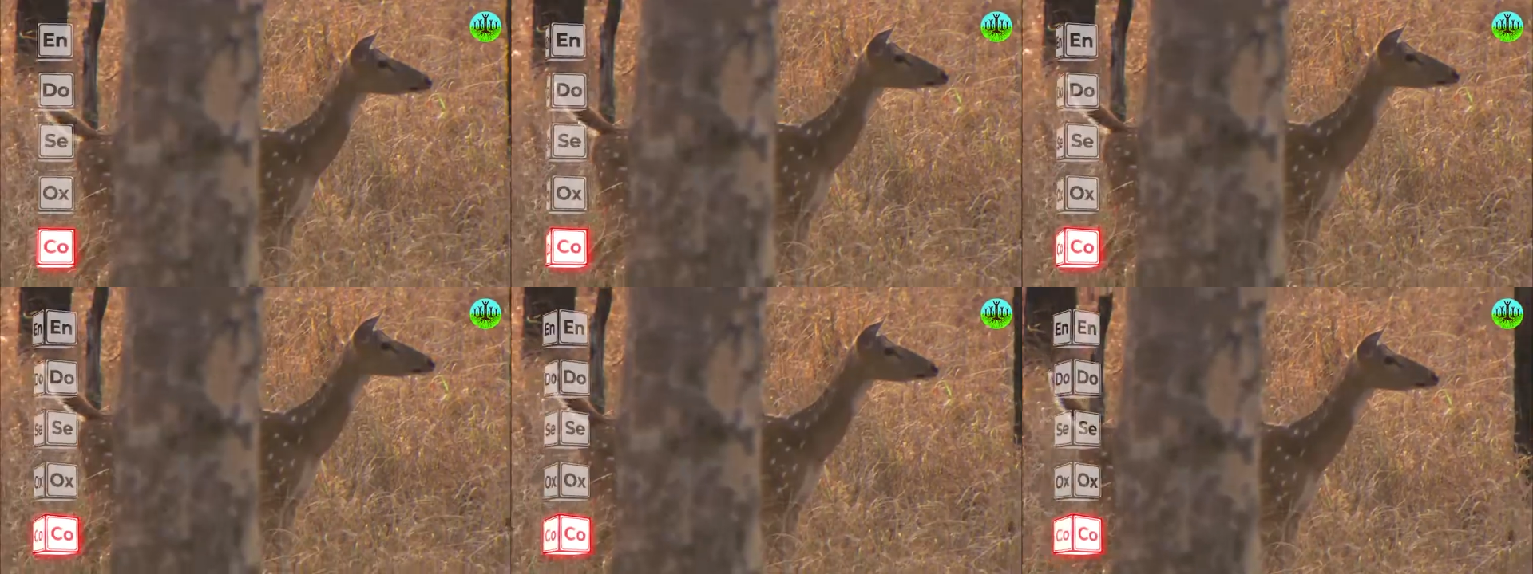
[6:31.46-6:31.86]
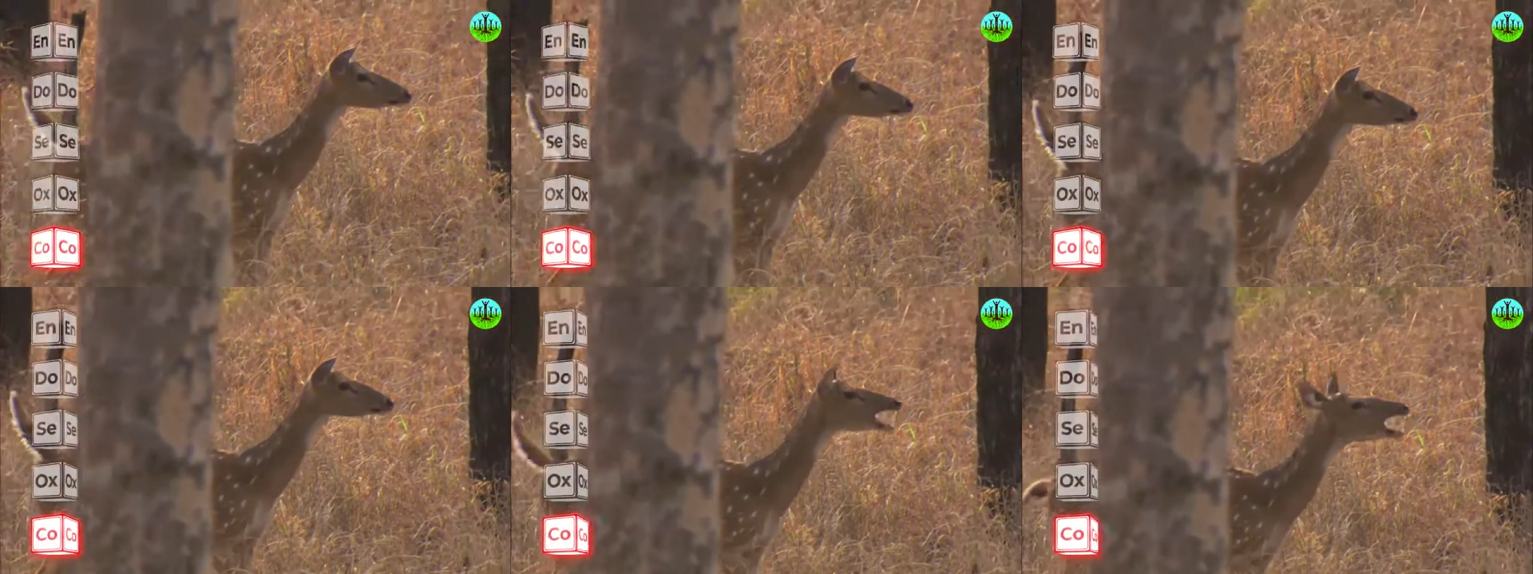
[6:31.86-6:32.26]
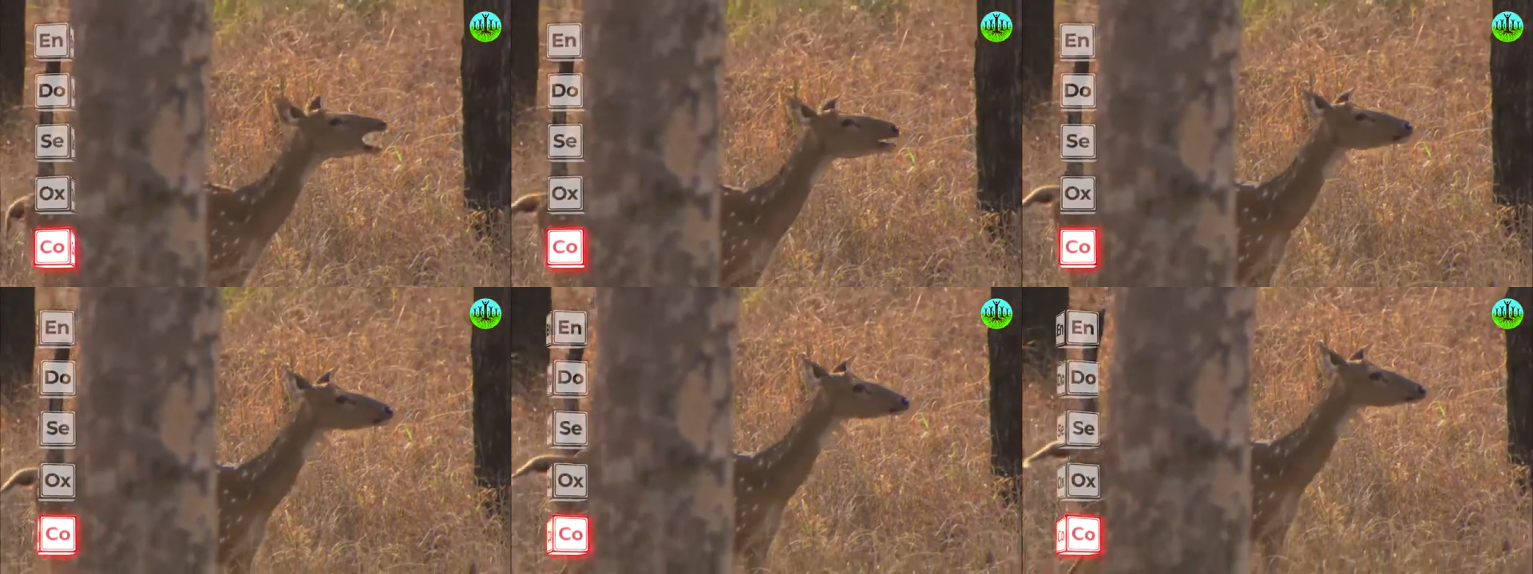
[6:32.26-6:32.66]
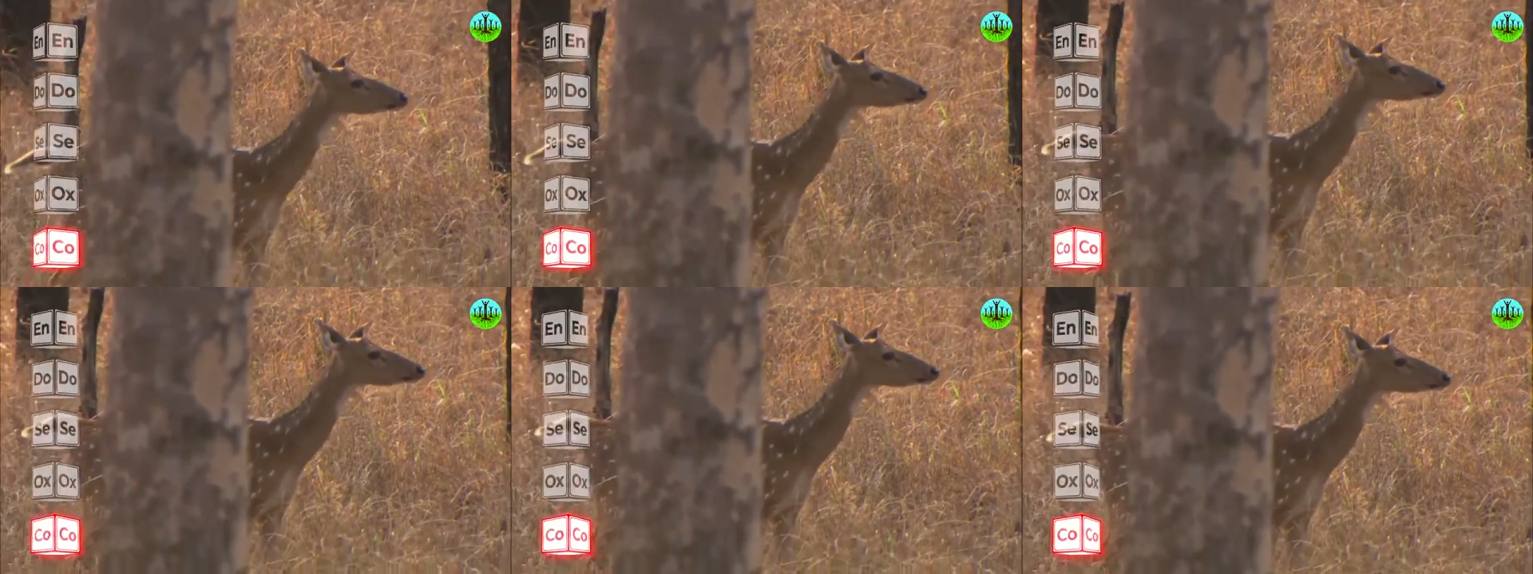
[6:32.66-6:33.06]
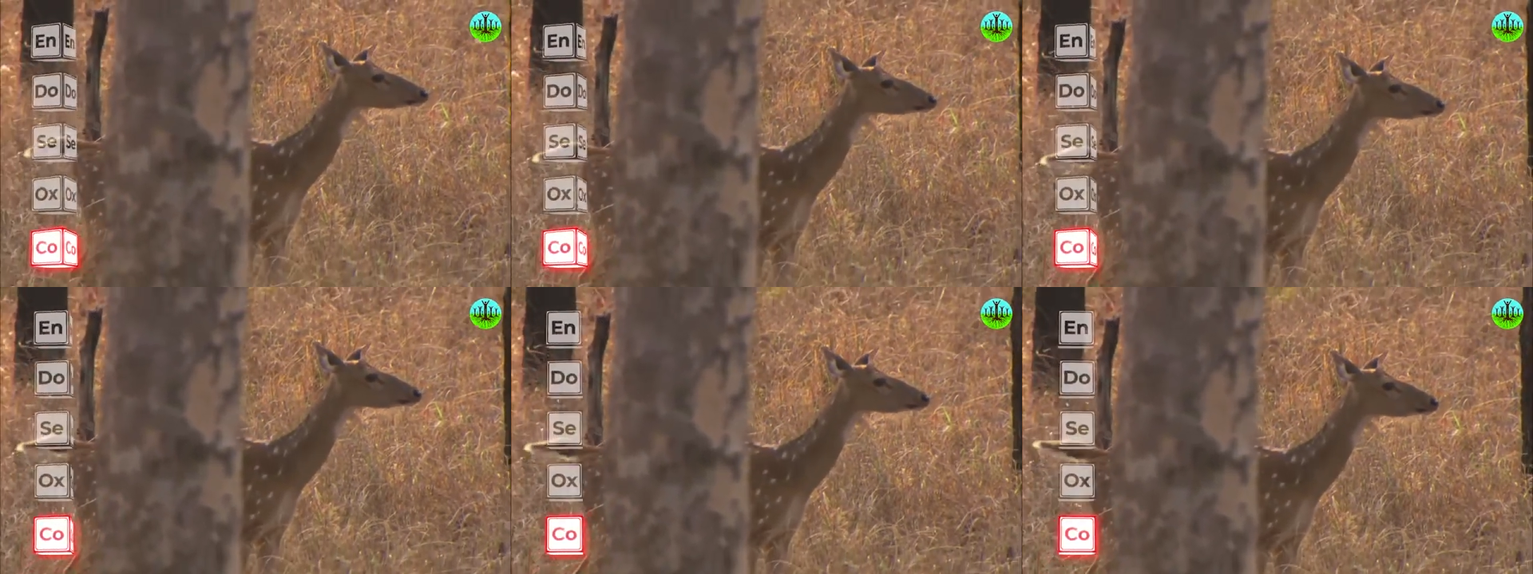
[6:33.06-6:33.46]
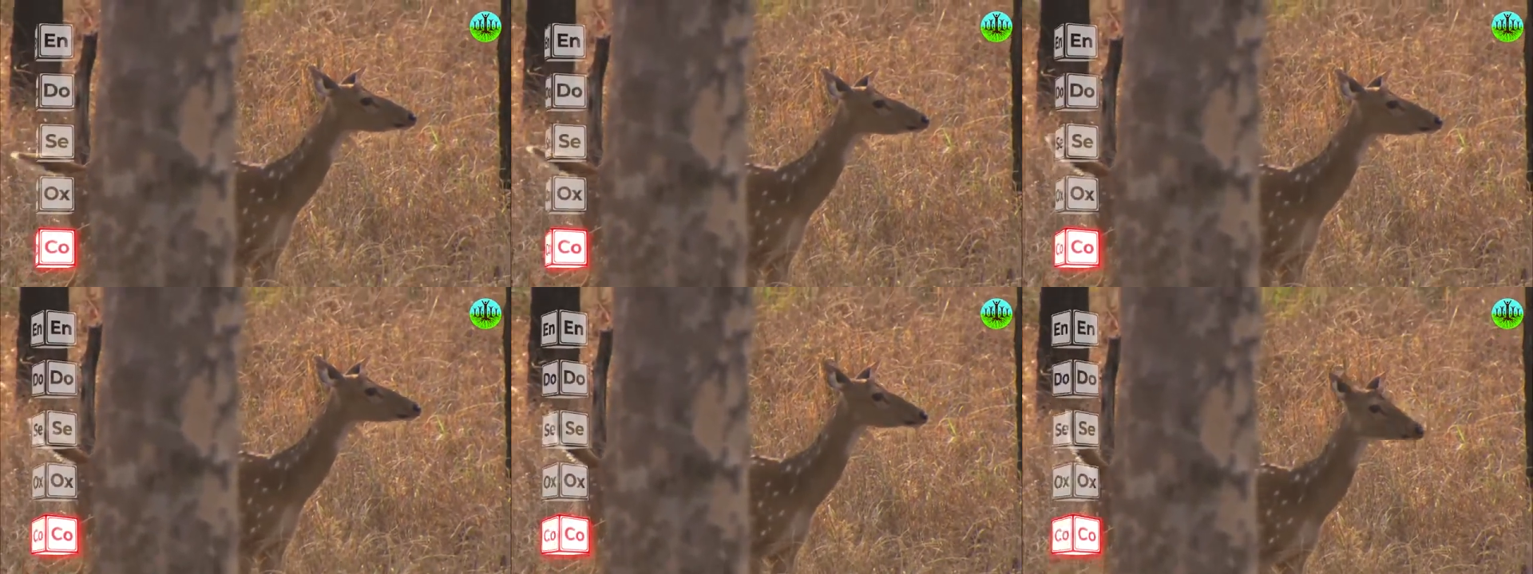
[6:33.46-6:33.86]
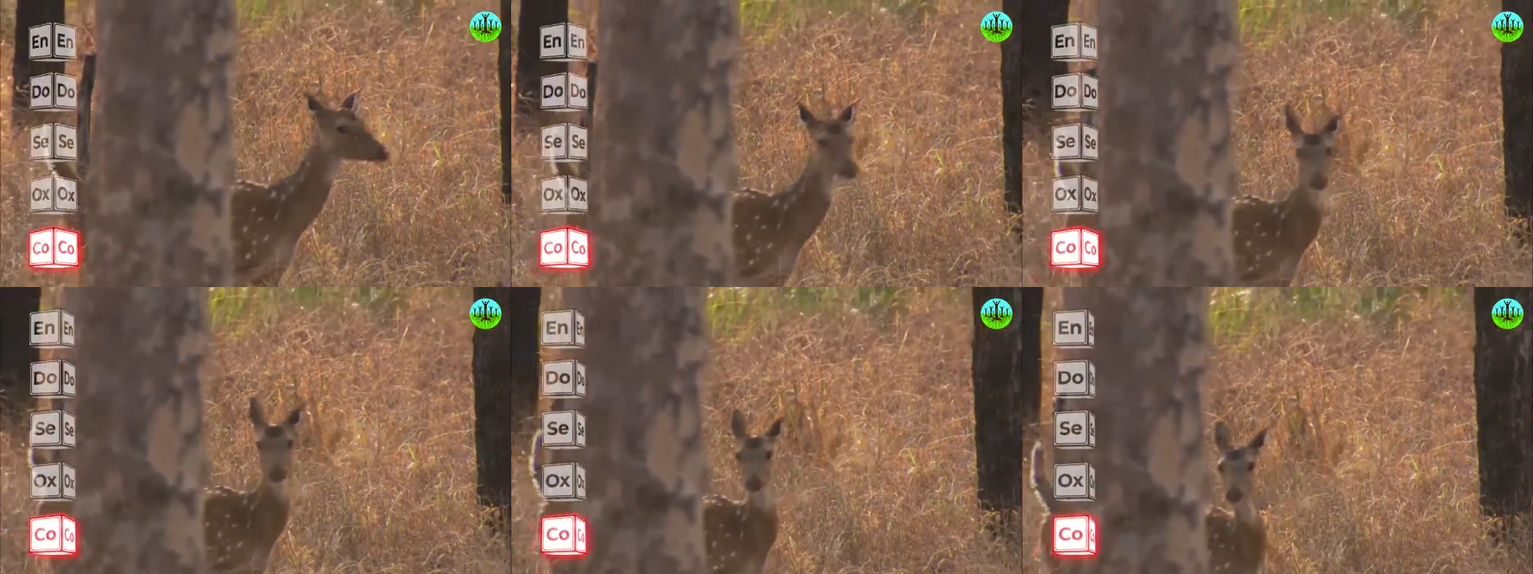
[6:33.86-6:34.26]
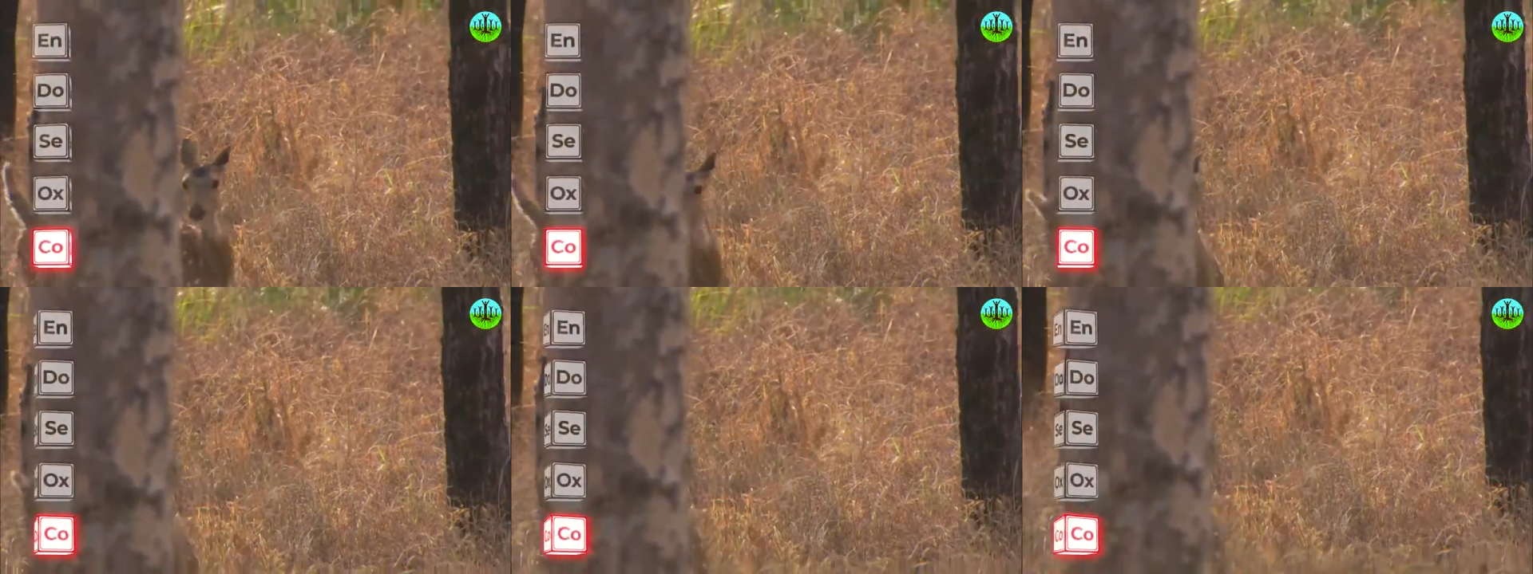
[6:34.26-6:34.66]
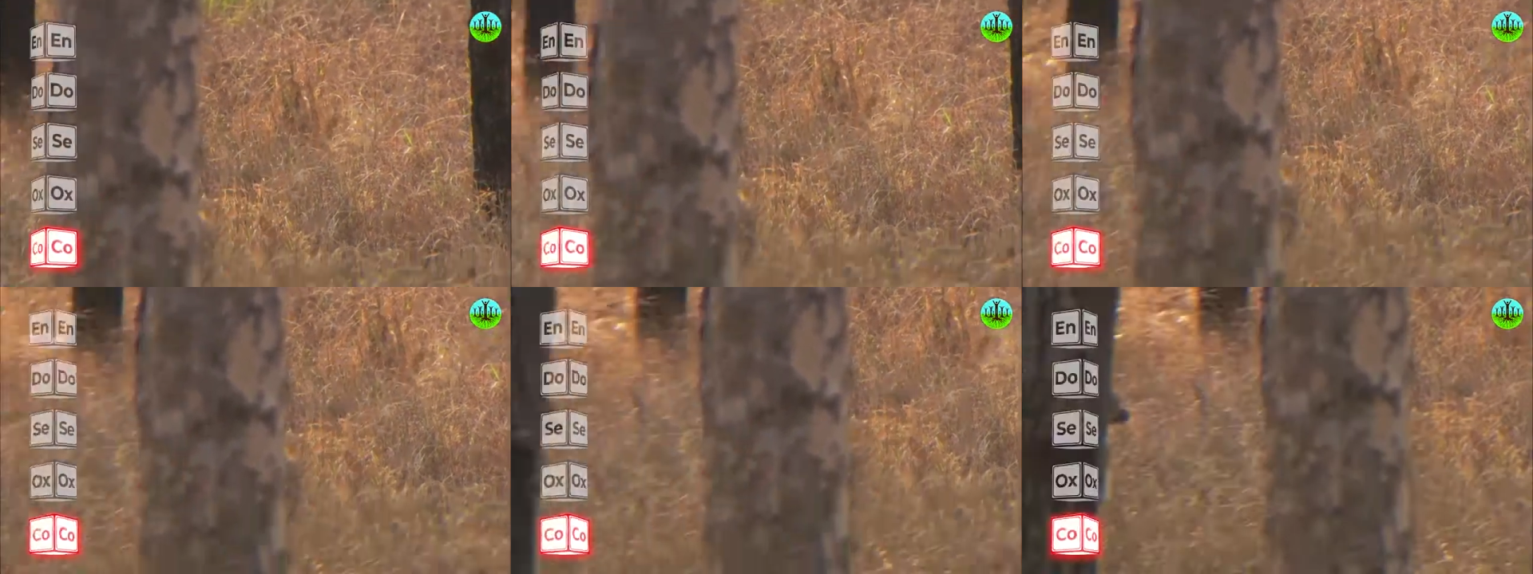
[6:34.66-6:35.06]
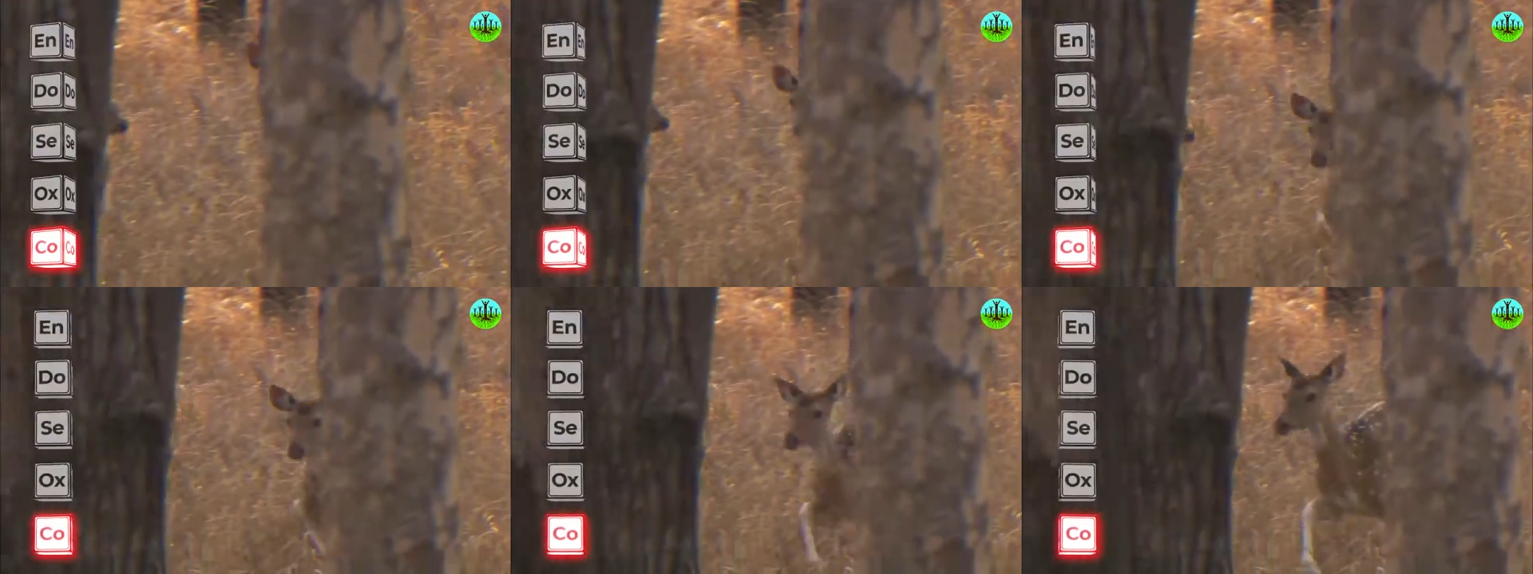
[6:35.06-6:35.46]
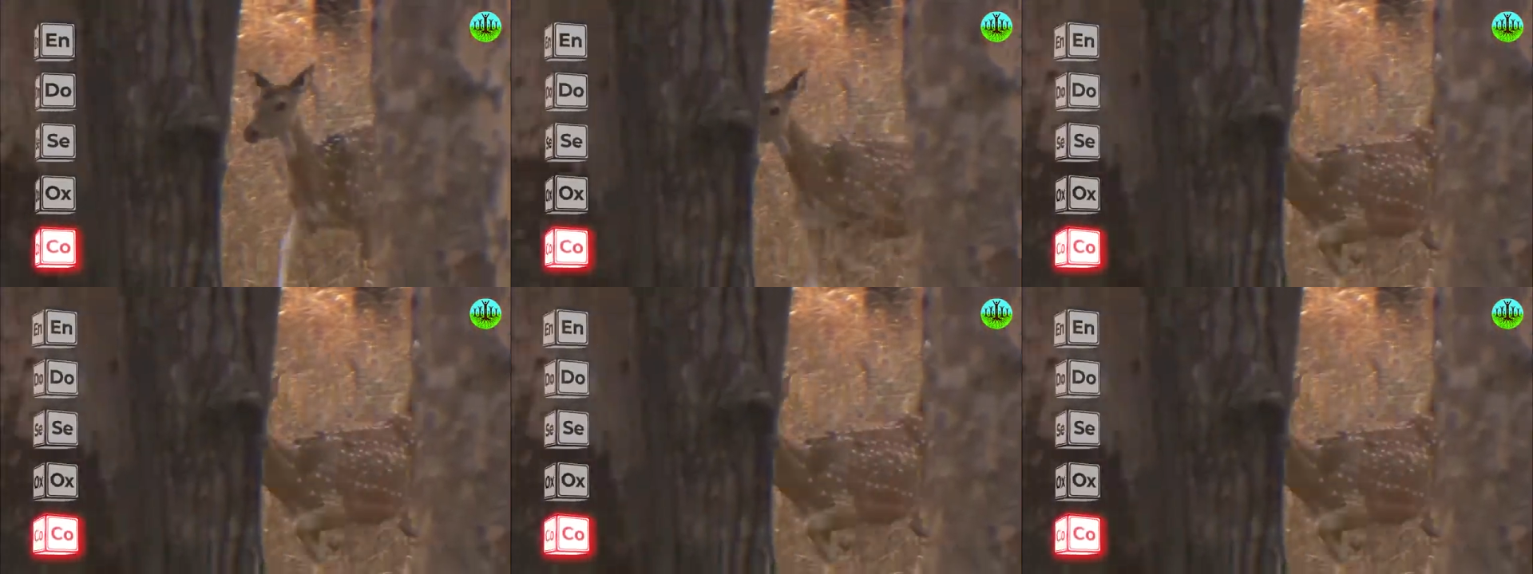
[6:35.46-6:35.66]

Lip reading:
(no speaker visible)